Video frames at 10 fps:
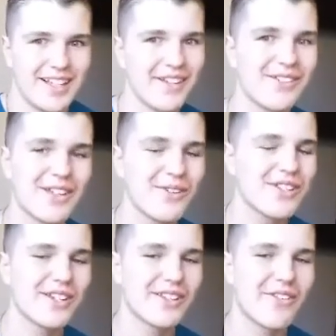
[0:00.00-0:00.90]
There
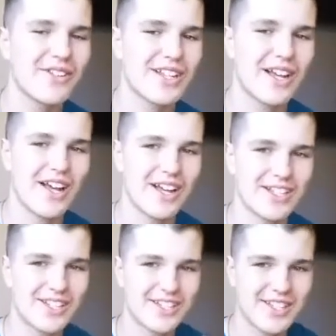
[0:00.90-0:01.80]
was a
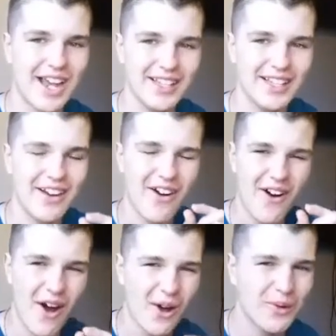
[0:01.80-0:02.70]
silent,
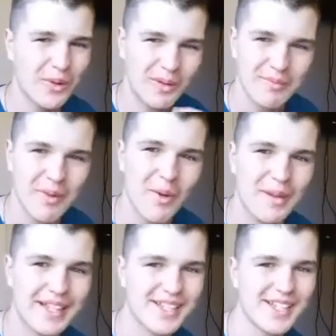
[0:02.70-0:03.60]
awkward
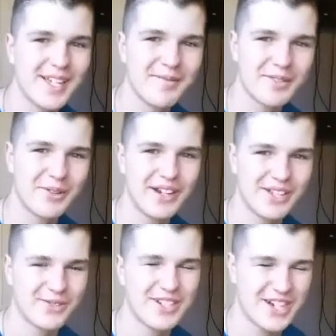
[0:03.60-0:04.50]
moment between
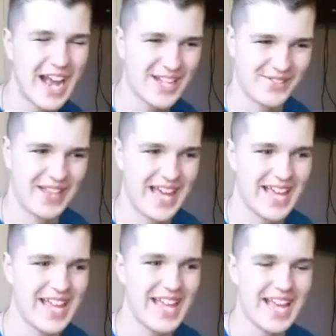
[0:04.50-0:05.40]
us when she asked me that.